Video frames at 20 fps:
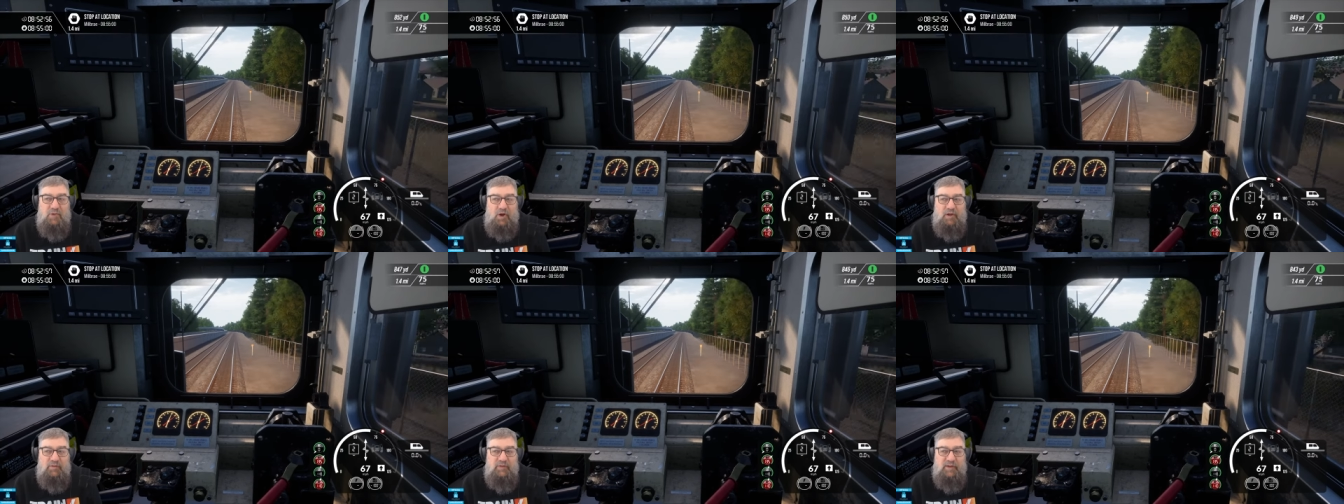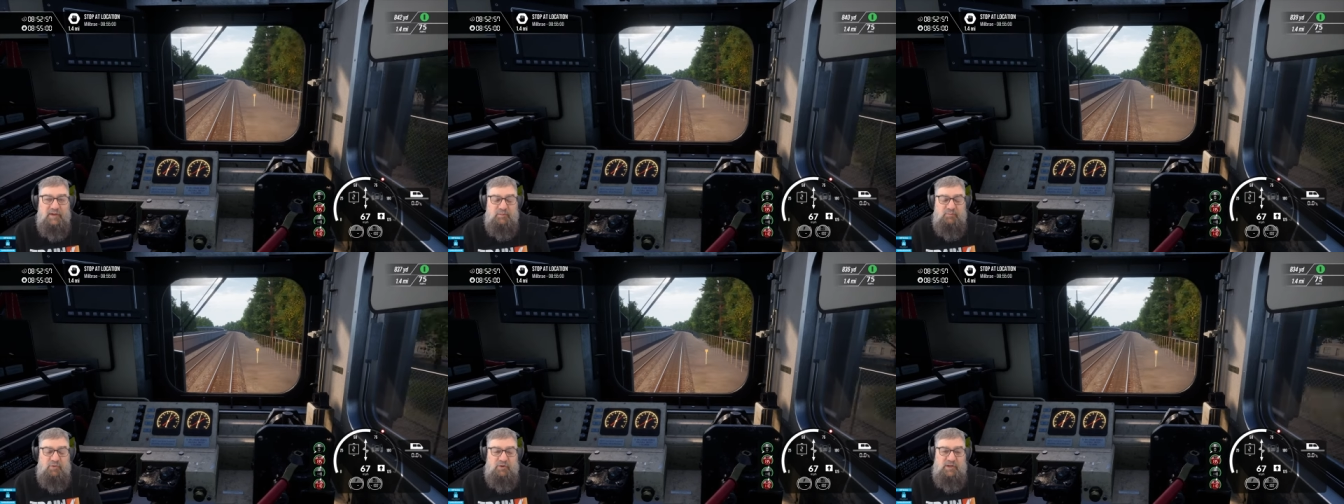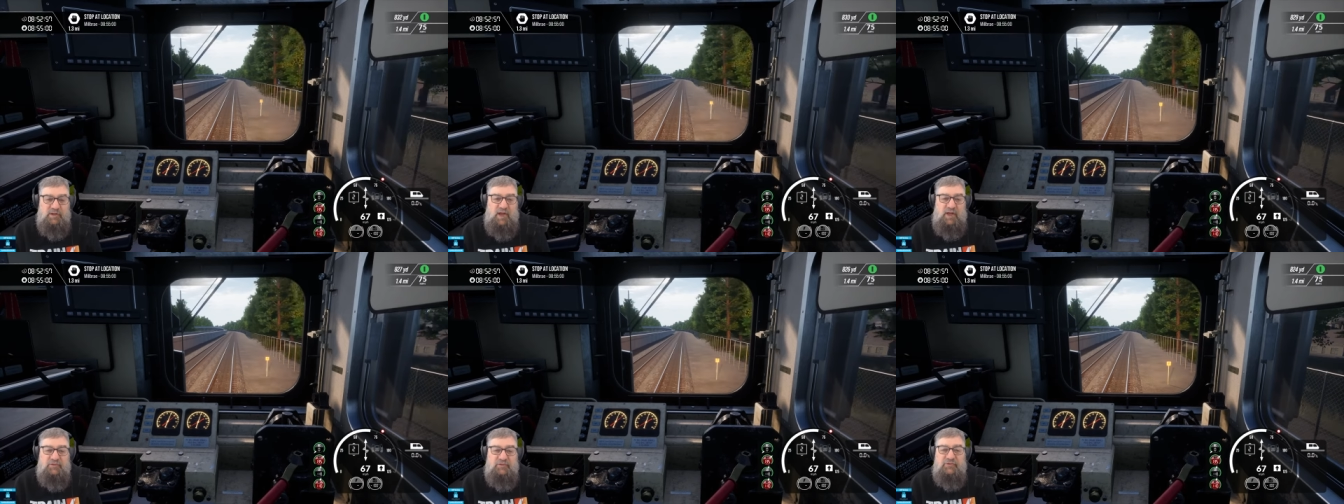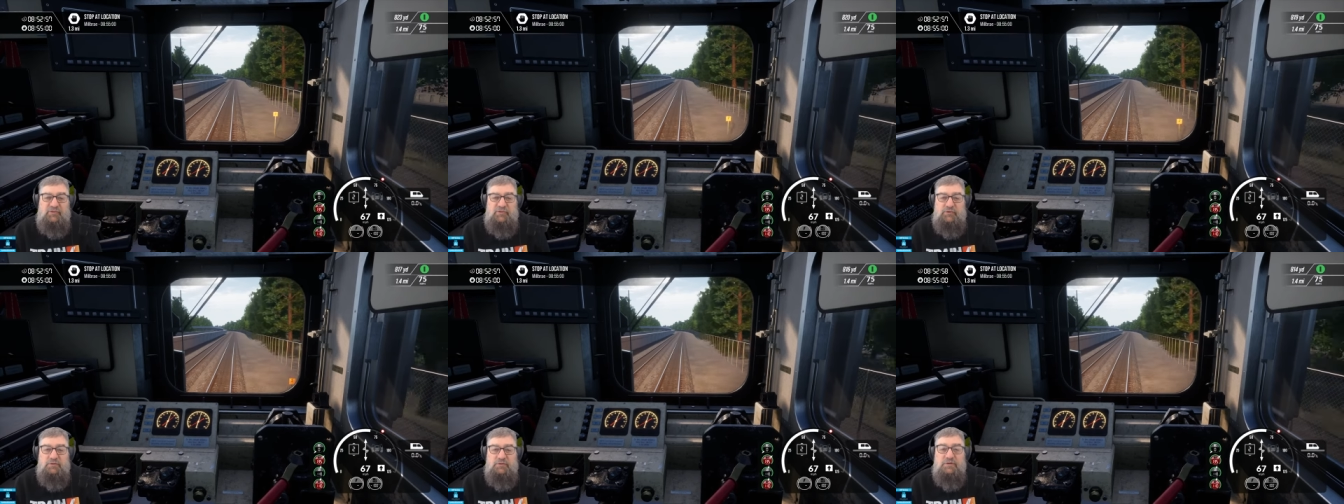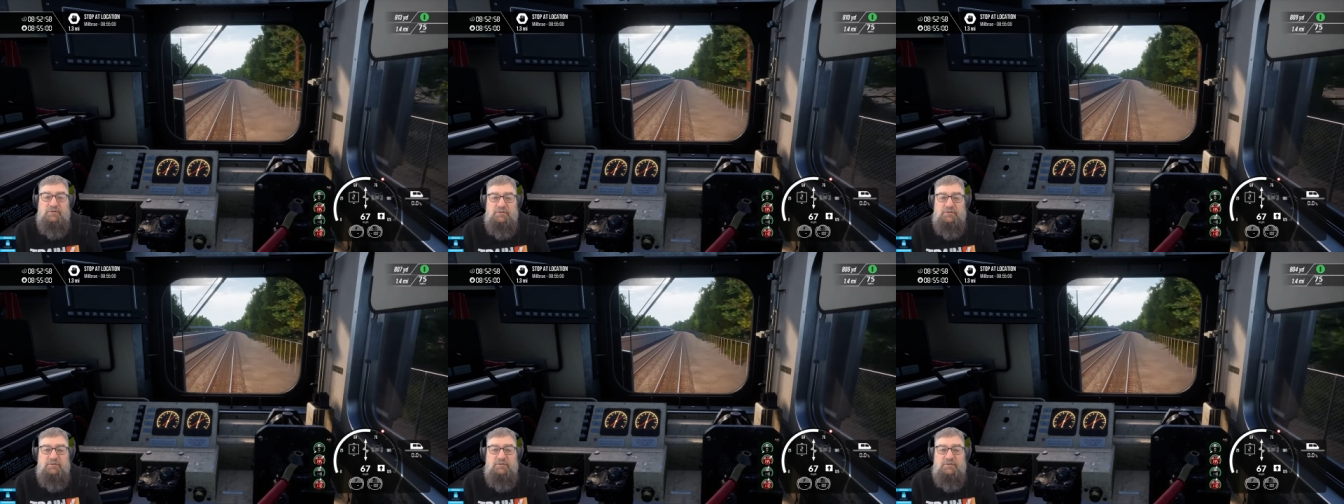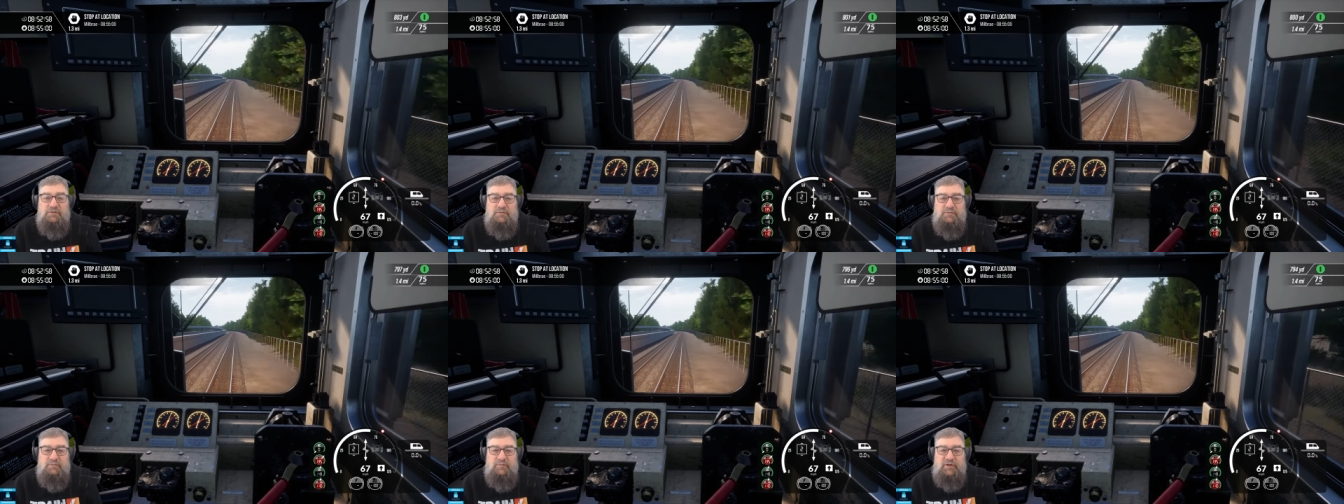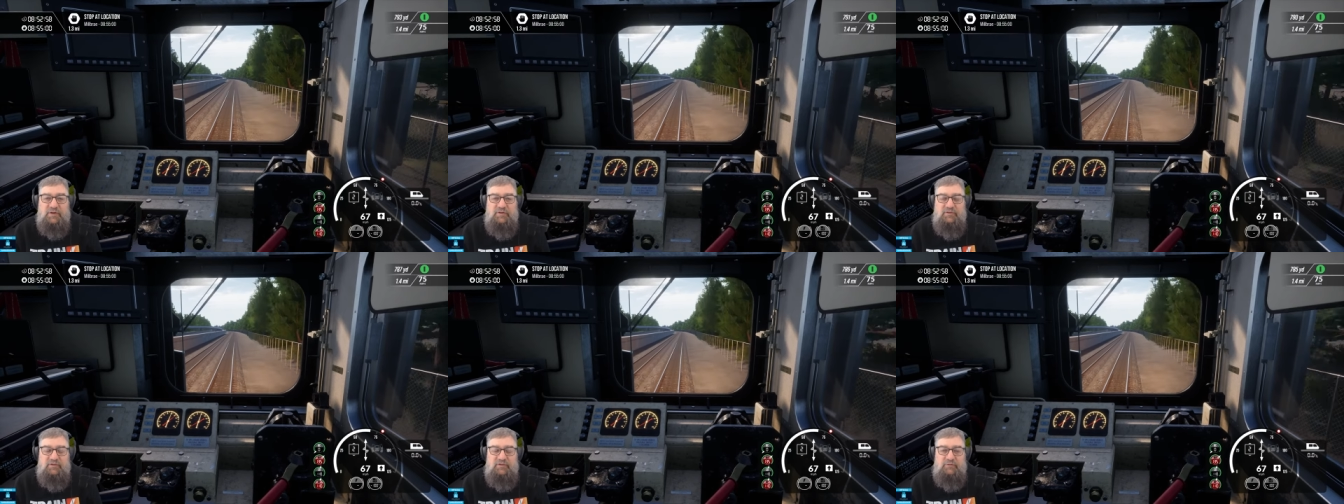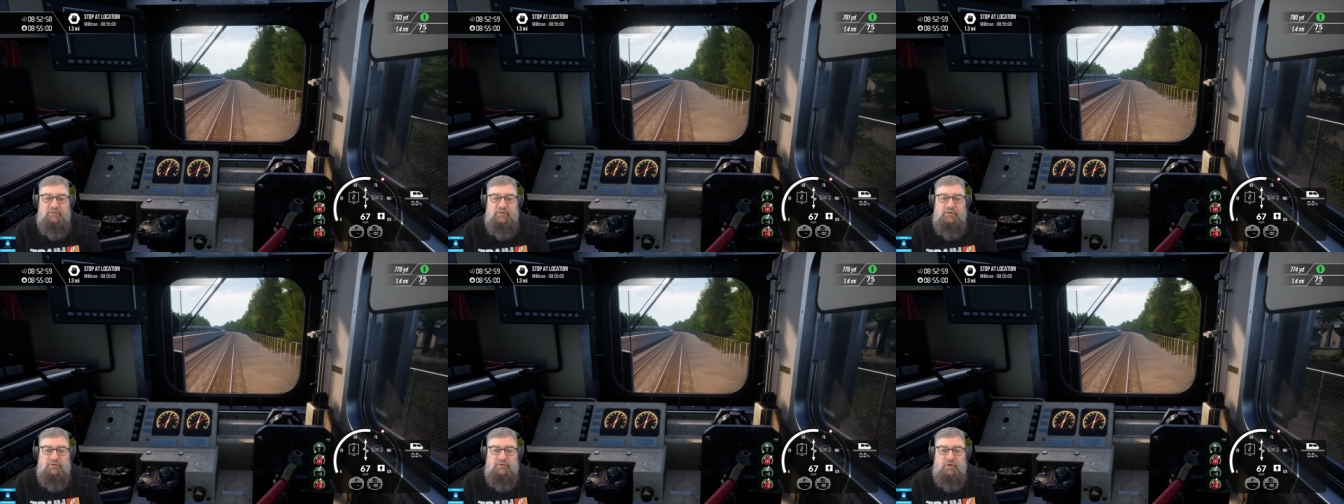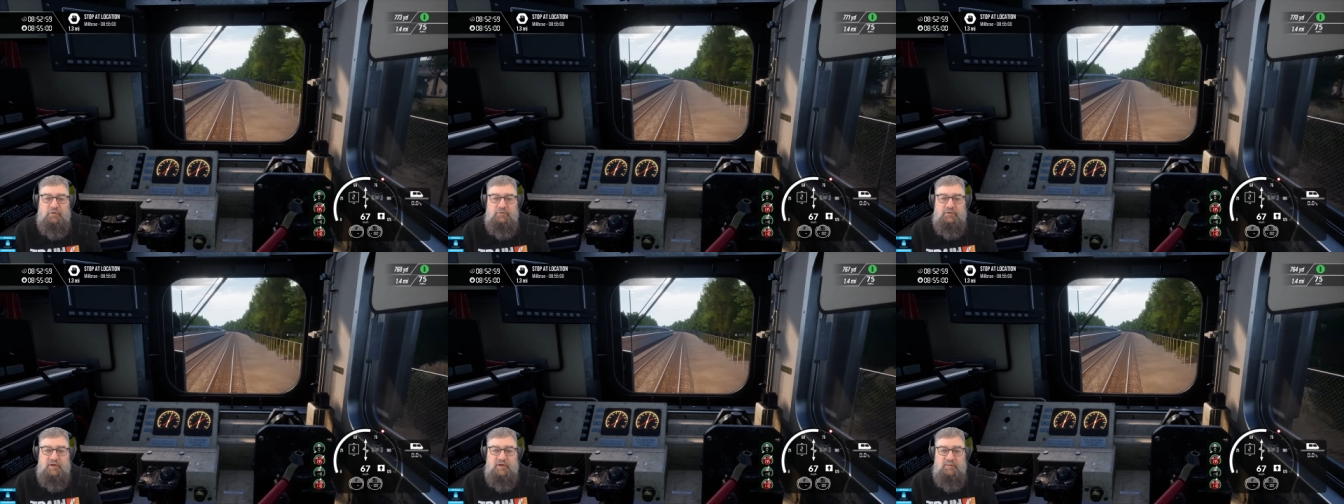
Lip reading: I think it probably has to, because if you don't